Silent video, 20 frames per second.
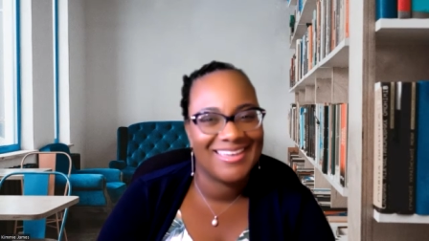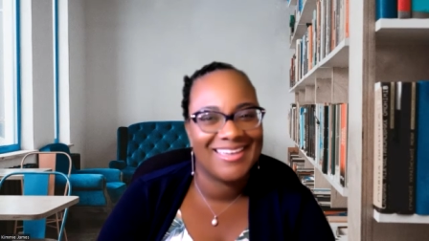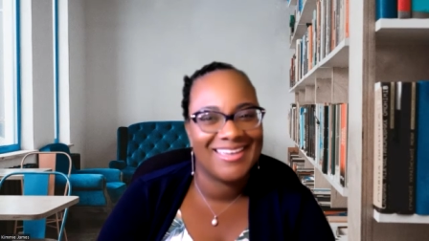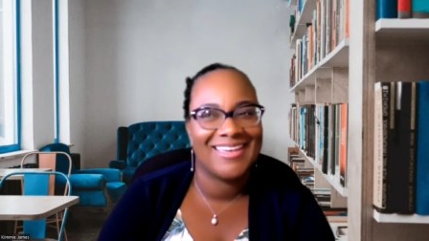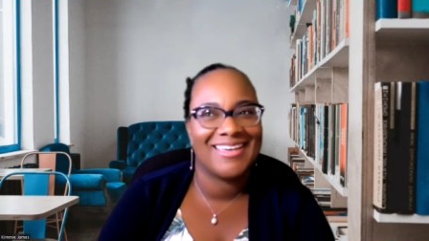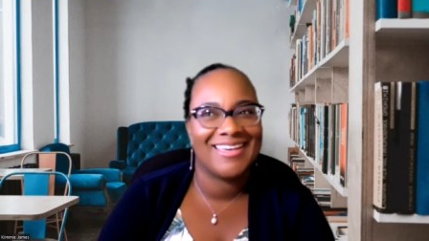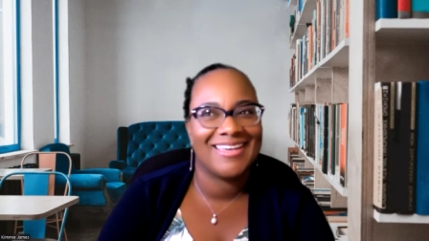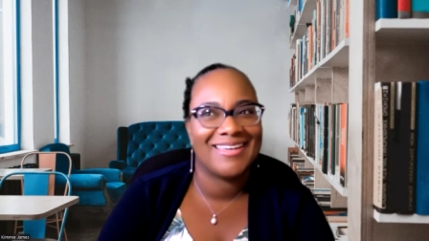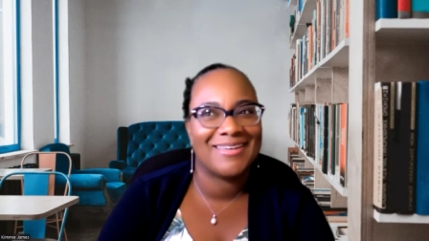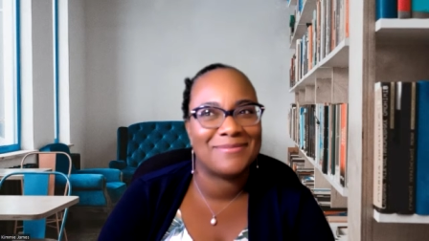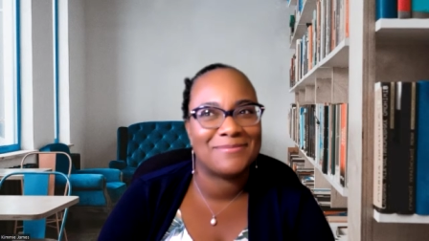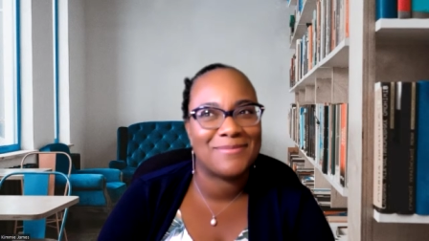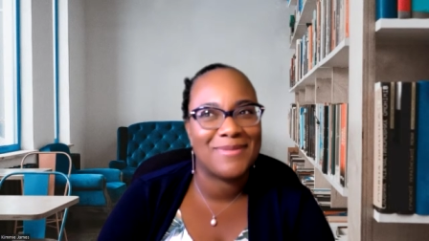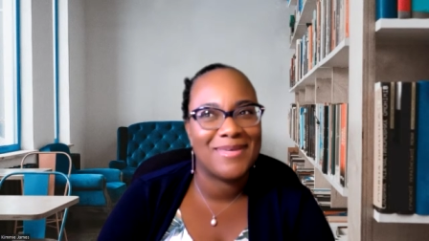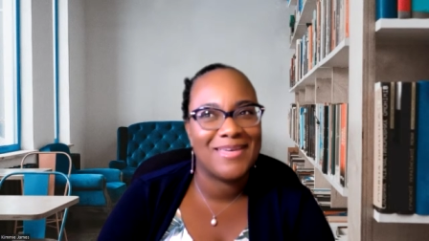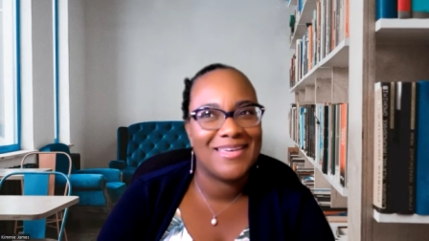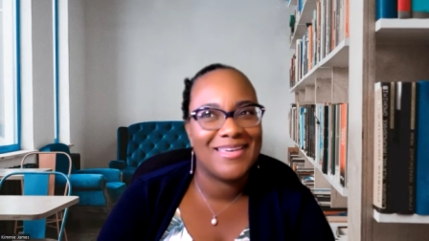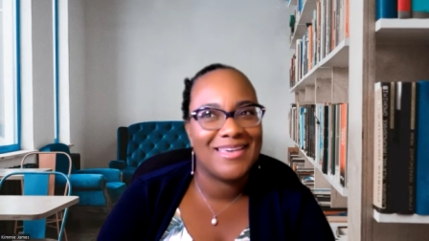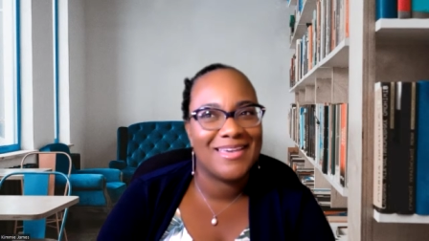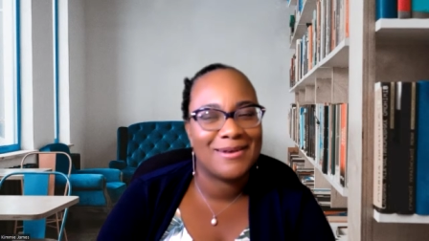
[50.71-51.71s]
And
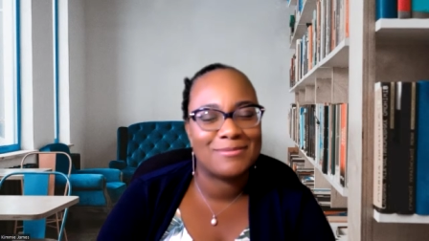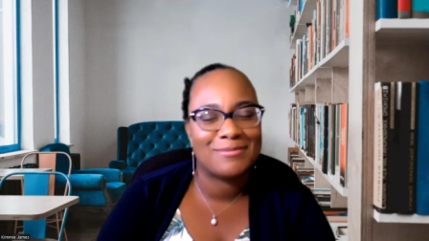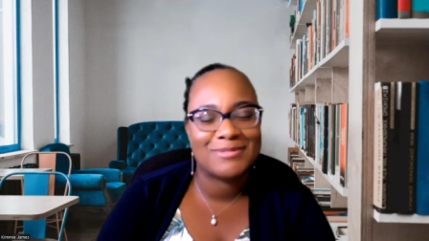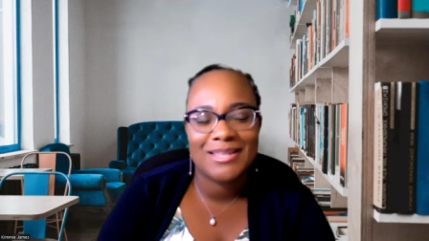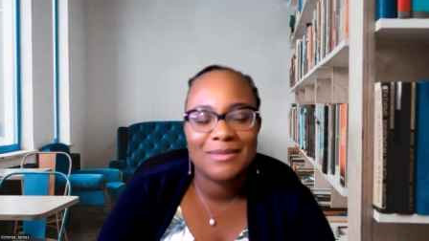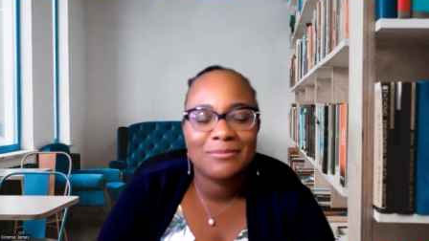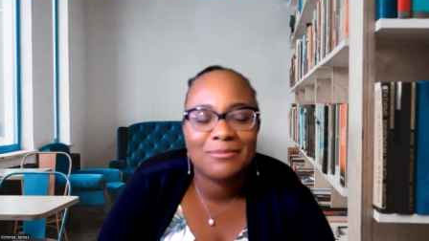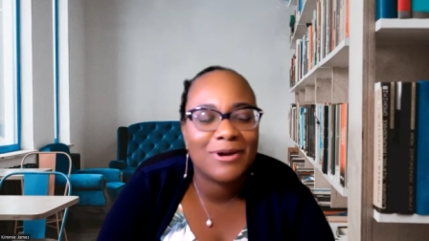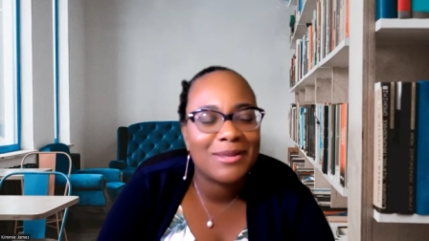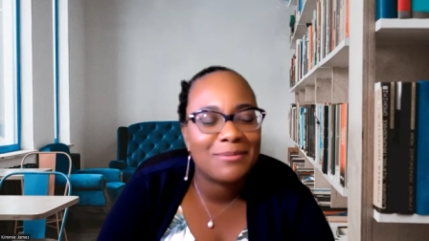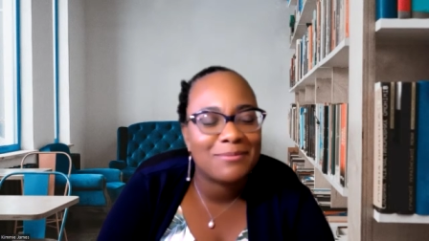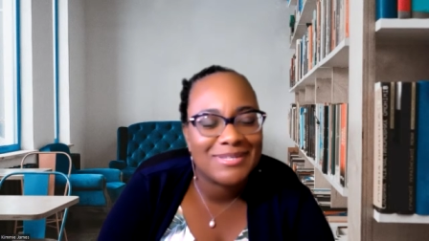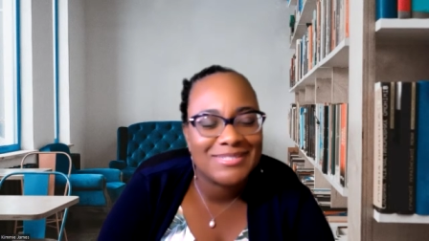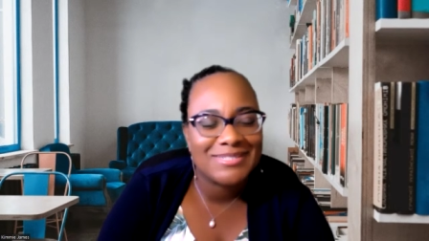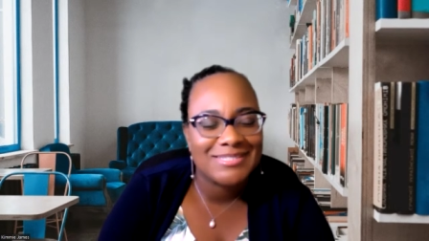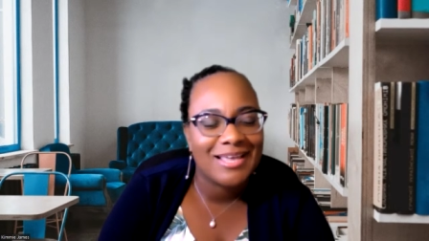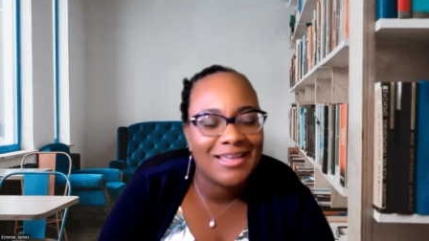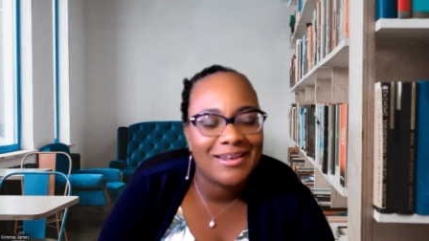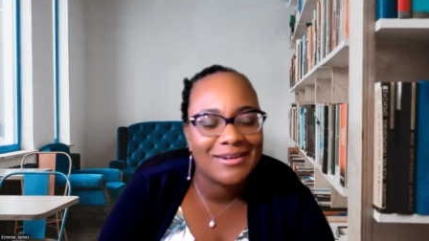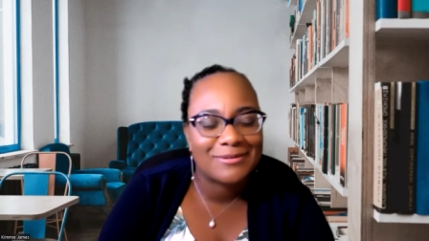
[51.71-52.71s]
I'm celebrating my
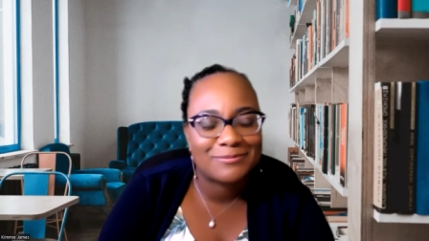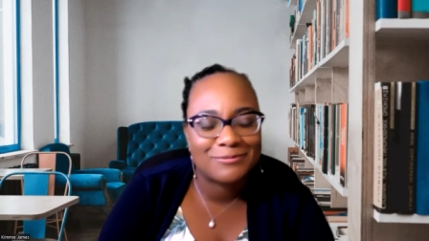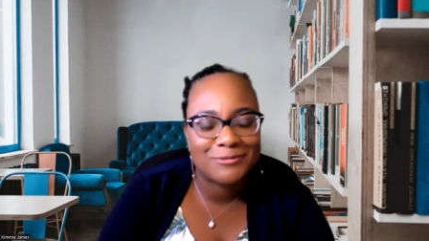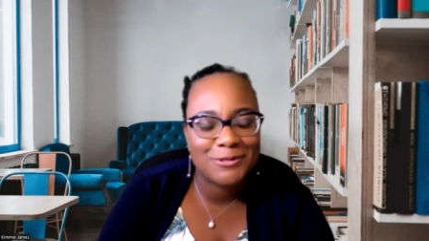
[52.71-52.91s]
son,